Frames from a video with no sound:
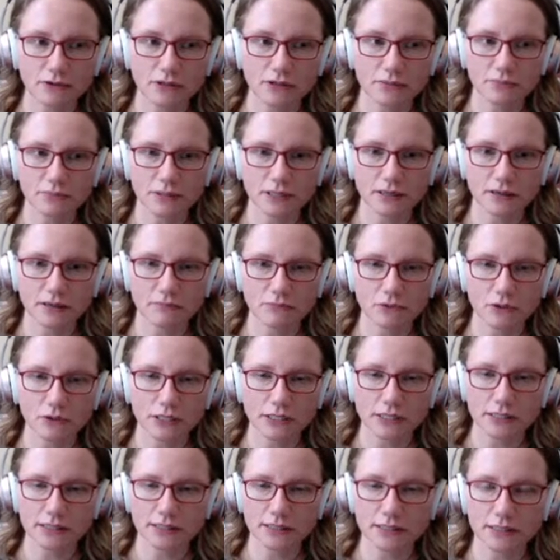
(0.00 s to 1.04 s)
would have been a
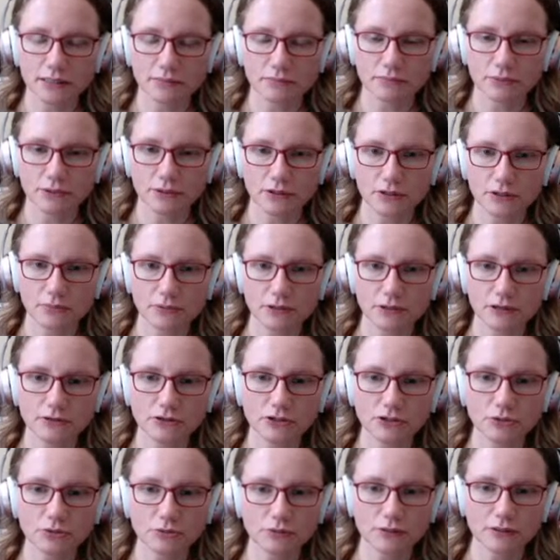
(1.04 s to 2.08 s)
more simple
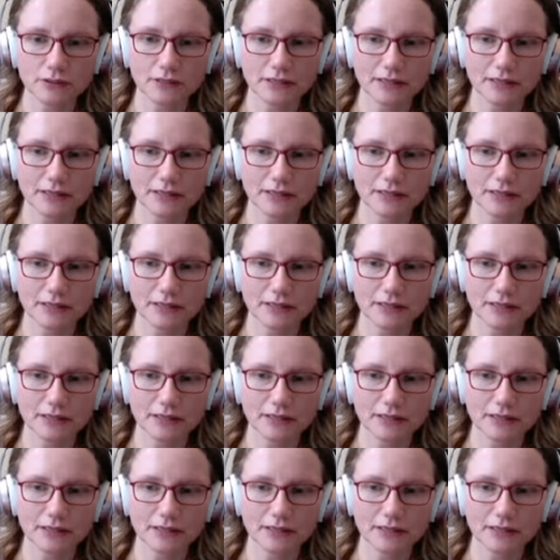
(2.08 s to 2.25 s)
approach.